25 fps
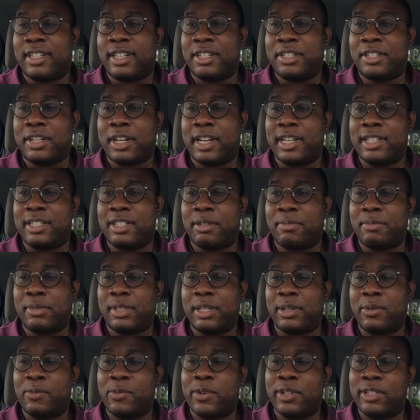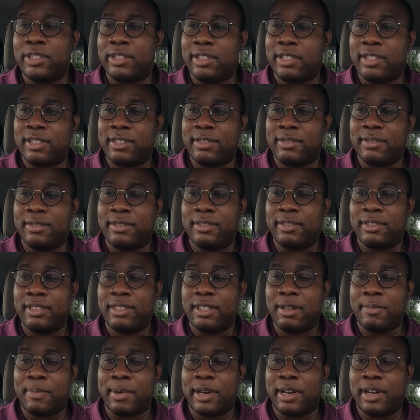I'll try something once,
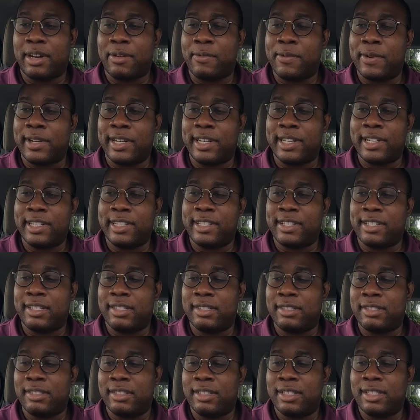depending on what it is.